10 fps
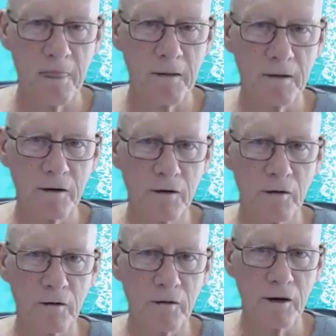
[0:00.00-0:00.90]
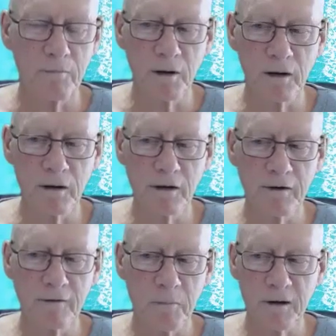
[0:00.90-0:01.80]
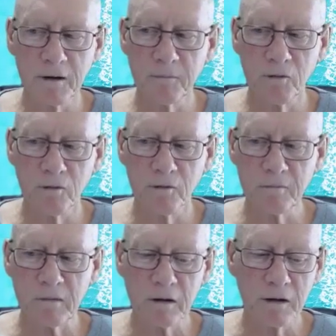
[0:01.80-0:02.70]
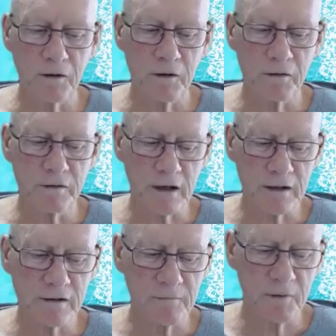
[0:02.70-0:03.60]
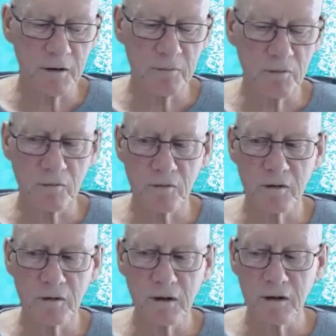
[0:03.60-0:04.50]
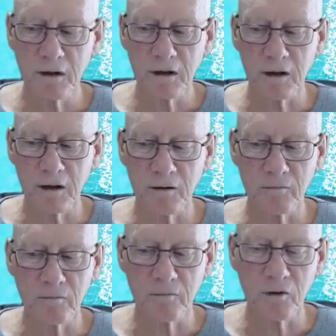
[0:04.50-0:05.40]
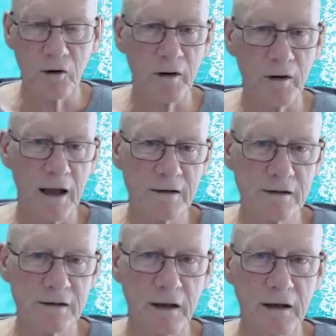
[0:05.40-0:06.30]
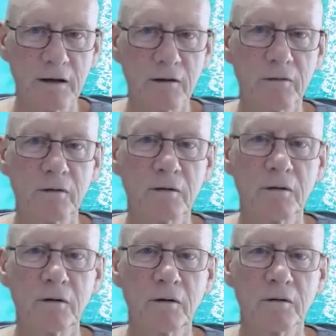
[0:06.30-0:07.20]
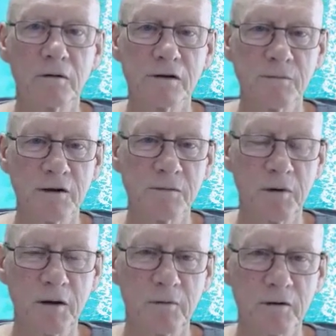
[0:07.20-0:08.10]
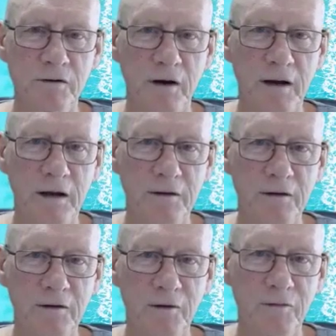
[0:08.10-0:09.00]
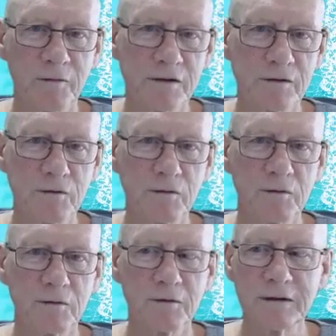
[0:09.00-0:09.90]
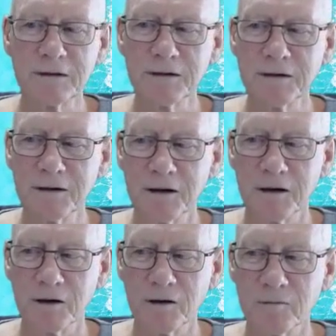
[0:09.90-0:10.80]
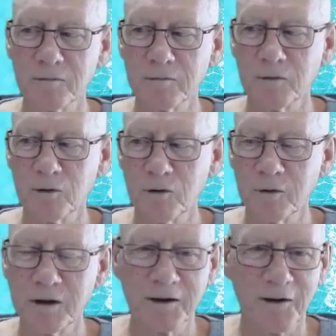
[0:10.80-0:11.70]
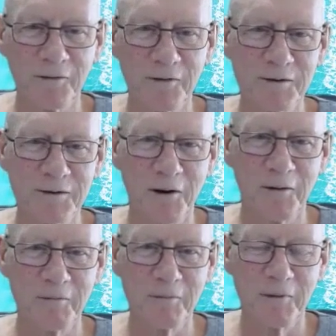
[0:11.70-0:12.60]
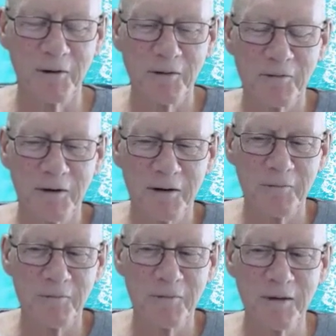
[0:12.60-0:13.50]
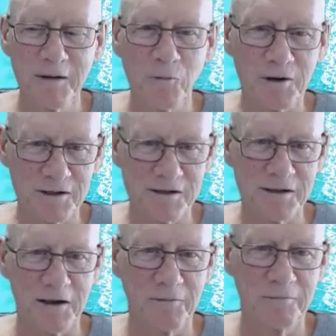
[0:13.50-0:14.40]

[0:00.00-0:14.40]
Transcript: The ability of people, judging people not on answers they give, because most people are trained, from school or when they're going for a job of what to say,